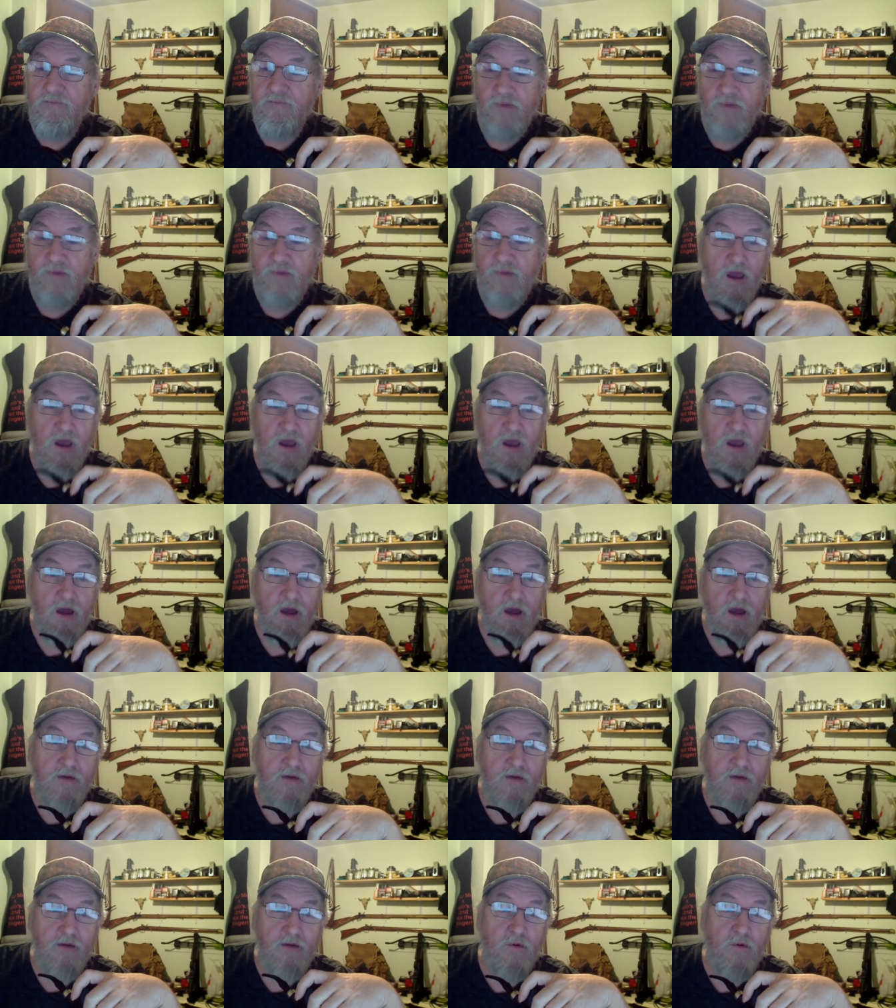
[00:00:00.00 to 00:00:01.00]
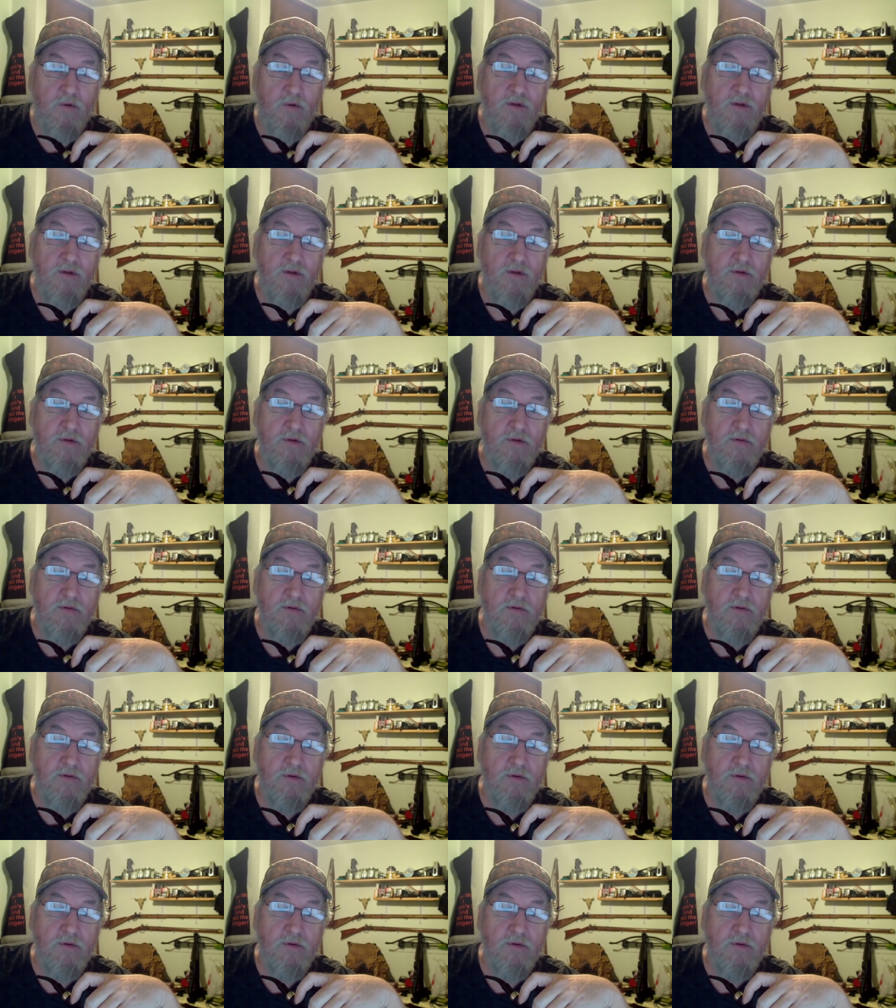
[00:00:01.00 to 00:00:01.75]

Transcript: But yeah, I got 4 different